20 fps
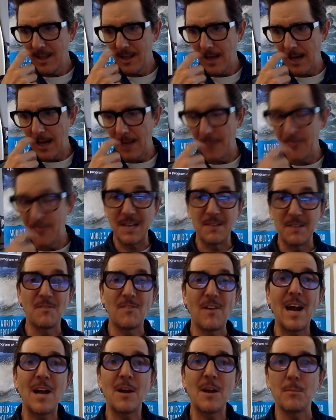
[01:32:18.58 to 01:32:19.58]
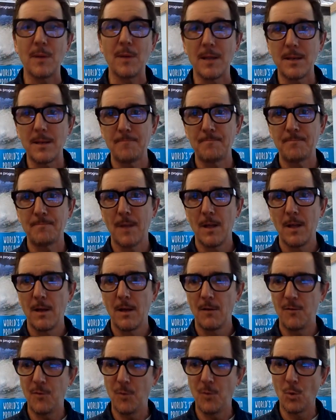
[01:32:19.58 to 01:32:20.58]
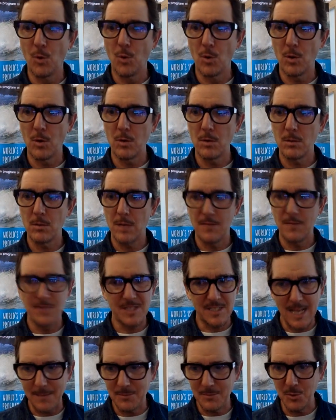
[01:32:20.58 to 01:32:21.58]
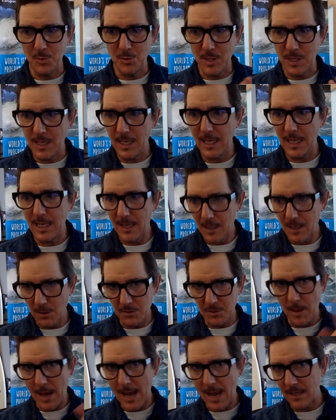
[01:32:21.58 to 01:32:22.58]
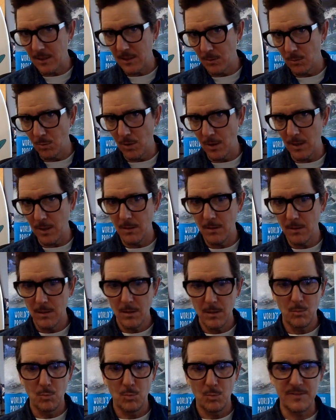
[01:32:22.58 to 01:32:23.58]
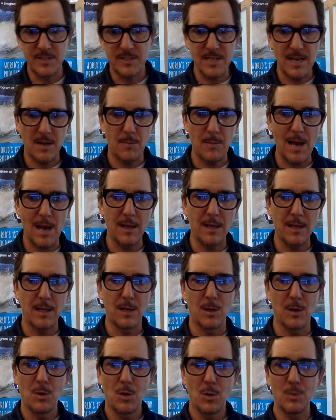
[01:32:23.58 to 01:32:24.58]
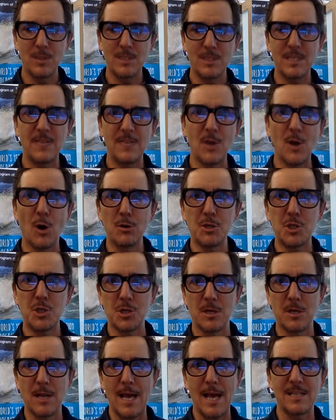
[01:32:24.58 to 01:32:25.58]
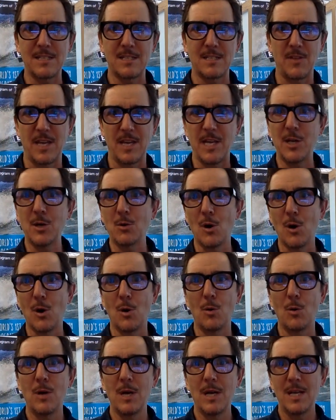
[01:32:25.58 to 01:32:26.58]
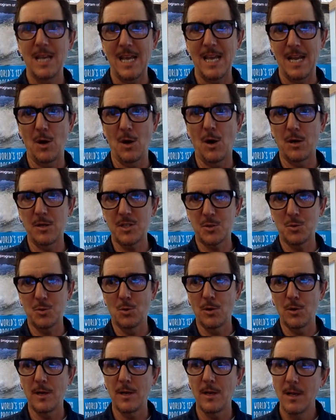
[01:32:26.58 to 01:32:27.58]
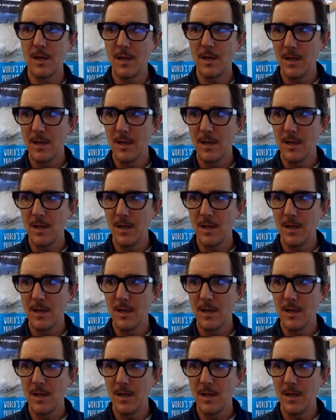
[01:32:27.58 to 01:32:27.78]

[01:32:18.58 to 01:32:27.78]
the environment for, and this is absolutely key. It goes back to what we've said about, we see the ocean as the hero in our story.